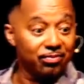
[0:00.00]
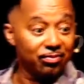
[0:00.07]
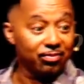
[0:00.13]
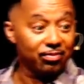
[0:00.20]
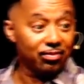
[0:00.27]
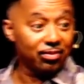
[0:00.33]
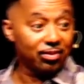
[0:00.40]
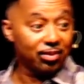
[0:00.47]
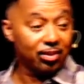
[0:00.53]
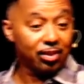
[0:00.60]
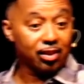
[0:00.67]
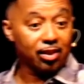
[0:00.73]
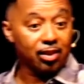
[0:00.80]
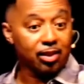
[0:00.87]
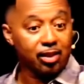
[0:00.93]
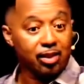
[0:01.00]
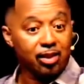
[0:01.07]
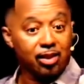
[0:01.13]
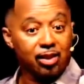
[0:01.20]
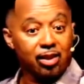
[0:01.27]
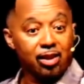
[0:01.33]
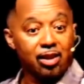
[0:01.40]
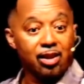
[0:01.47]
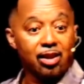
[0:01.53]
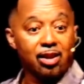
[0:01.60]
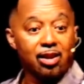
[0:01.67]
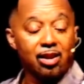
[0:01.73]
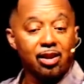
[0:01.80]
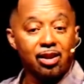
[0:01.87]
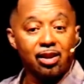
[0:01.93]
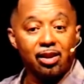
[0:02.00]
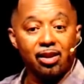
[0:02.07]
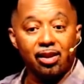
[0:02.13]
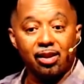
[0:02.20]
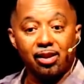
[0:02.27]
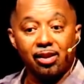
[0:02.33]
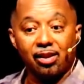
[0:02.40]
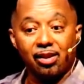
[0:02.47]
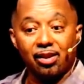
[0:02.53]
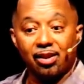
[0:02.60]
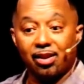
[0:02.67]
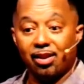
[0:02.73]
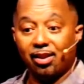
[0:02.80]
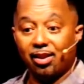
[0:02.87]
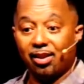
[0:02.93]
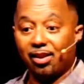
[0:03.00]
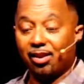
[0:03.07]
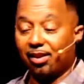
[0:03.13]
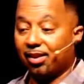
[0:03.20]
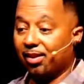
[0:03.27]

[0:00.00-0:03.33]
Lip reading: No one is speaking in this clip.